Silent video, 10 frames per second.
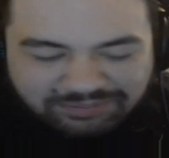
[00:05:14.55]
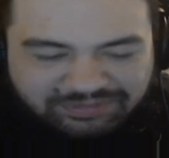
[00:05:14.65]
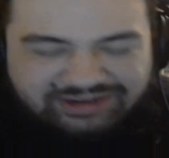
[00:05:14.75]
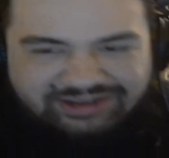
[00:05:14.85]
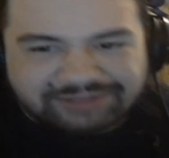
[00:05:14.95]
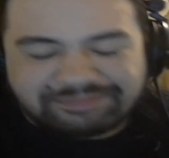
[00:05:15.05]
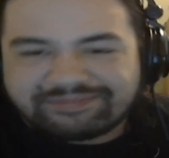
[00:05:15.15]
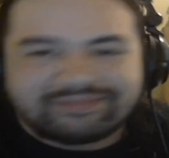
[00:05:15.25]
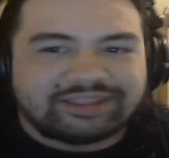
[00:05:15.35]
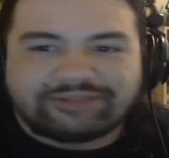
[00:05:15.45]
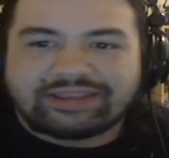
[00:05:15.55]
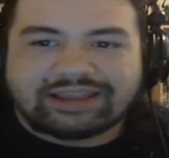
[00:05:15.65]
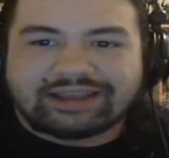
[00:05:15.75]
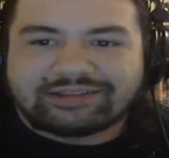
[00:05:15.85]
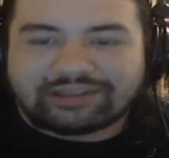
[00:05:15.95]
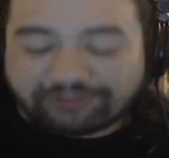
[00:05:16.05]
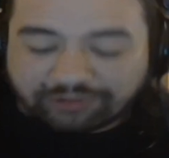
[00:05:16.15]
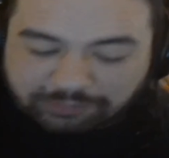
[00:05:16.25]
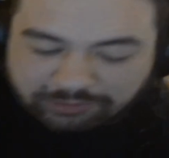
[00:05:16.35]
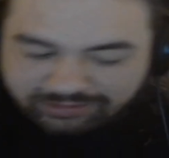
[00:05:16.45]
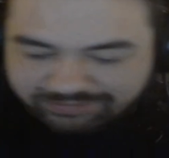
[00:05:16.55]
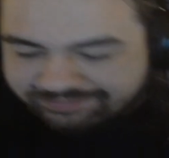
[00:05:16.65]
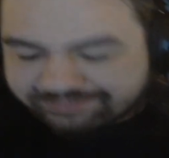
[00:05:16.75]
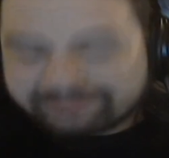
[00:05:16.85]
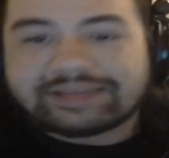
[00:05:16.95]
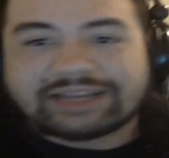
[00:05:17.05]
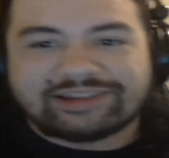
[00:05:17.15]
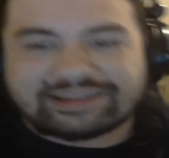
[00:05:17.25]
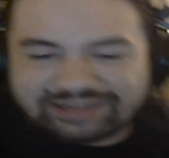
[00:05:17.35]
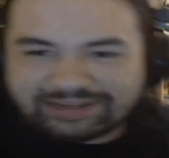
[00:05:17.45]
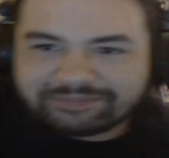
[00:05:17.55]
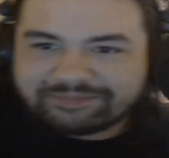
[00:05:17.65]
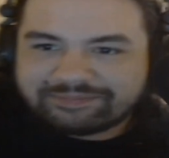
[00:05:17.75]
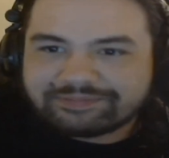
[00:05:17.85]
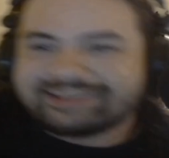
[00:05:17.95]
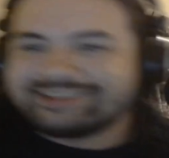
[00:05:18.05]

But uh, love you guys. Thank you for support. Catch you next time. Peace.